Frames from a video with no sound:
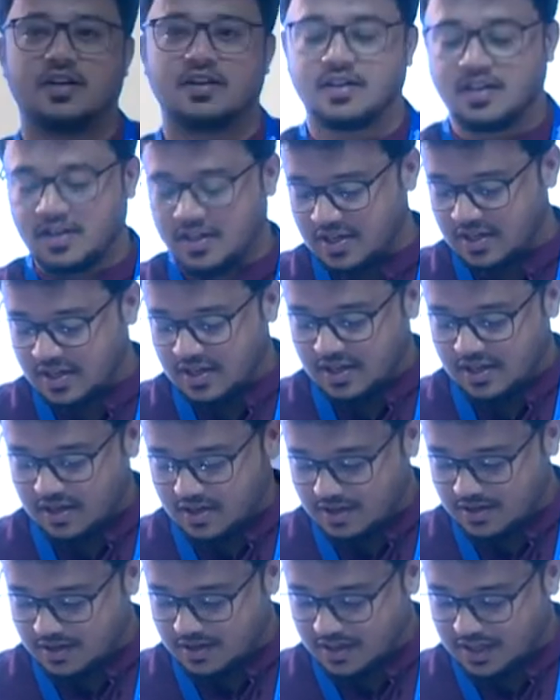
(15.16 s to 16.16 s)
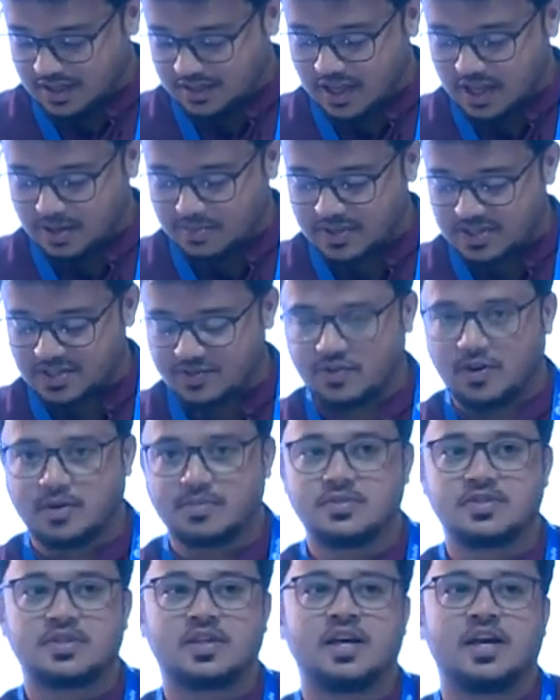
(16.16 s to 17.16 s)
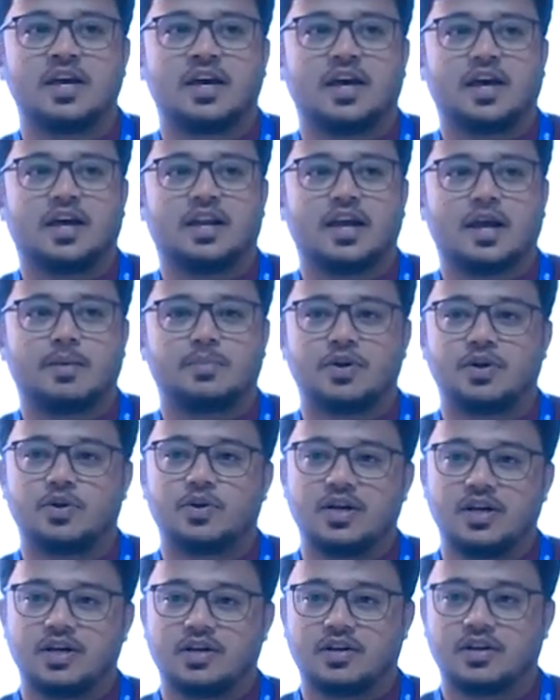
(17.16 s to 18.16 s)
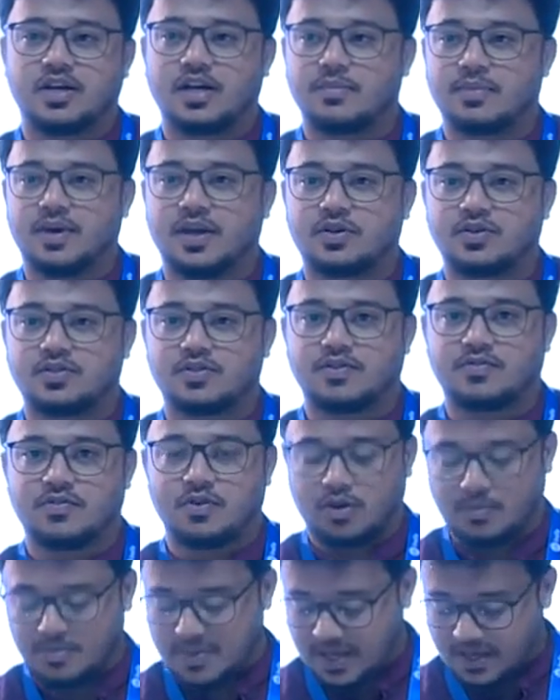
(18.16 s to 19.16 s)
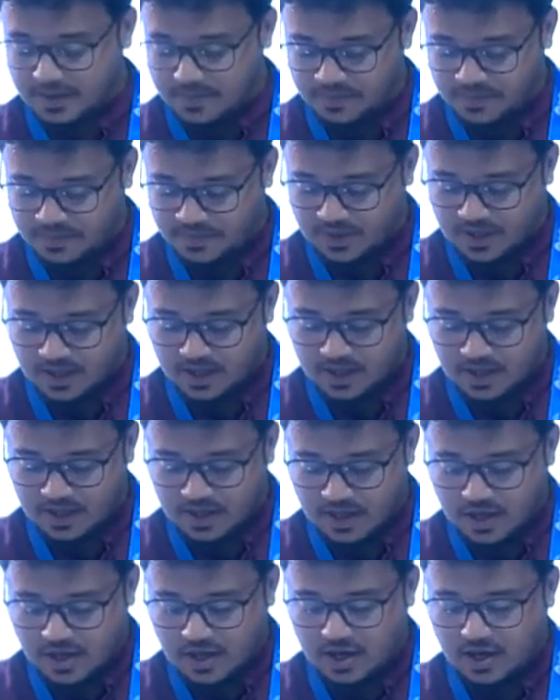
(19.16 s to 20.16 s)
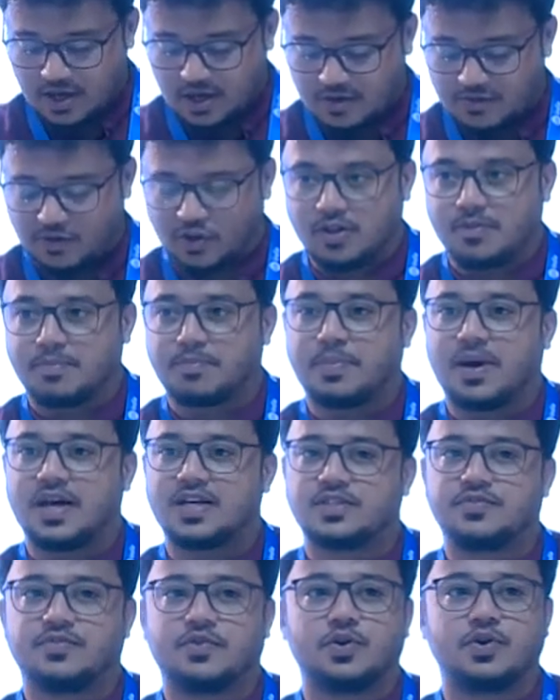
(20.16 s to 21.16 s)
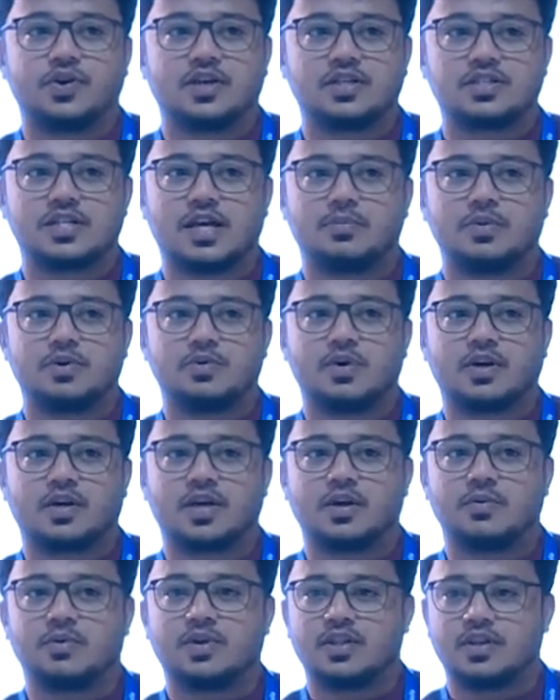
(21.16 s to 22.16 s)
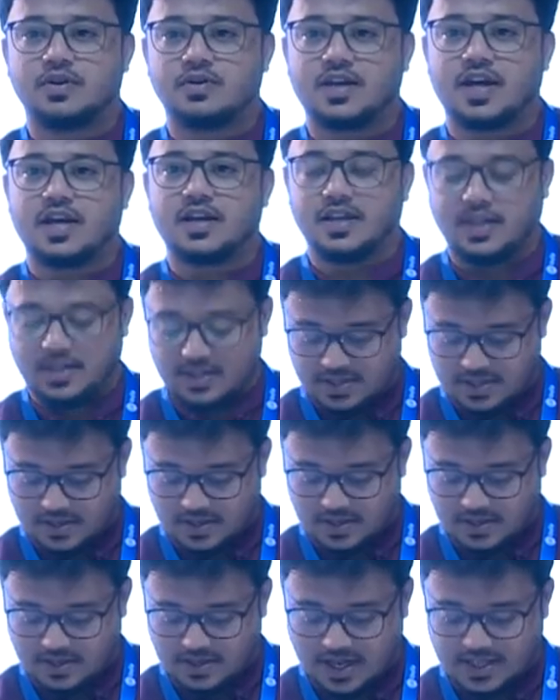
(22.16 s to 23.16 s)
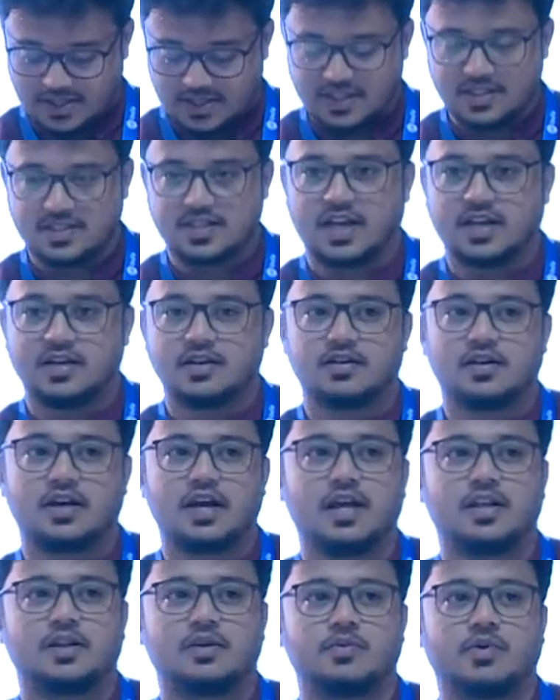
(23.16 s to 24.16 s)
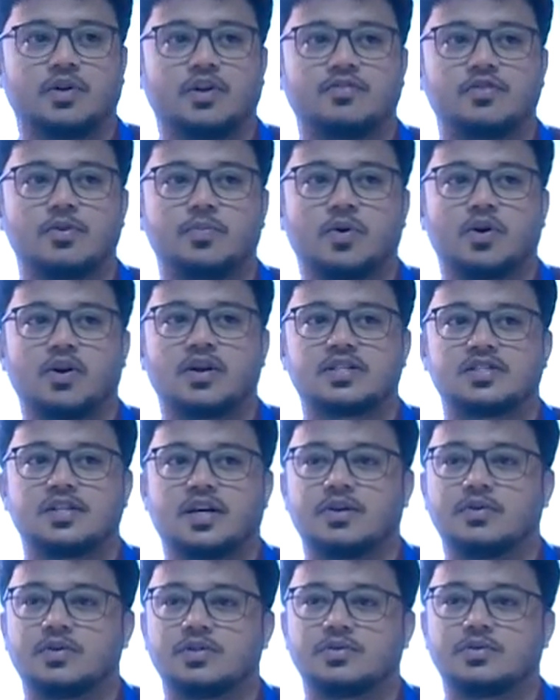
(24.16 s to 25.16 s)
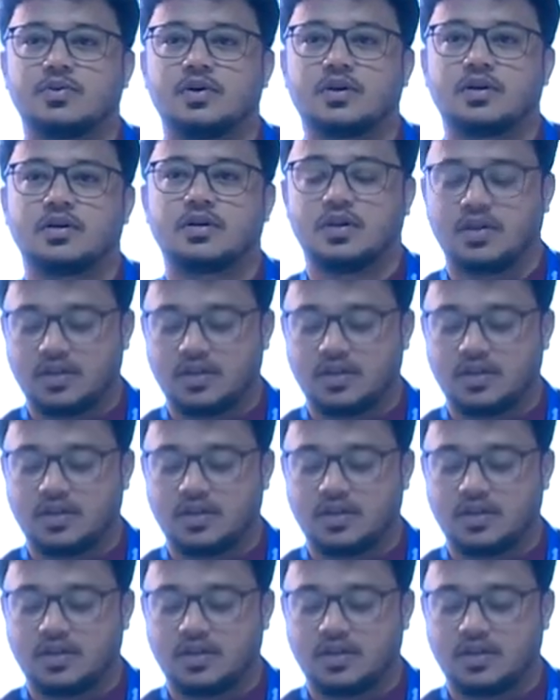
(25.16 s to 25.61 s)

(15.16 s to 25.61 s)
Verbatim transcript: and uh, Qatar based firms and I happened to intern at Microsoft long back. Uh, for the past few years I've been working with Nutanix uh, as a designer and one of the products that I was work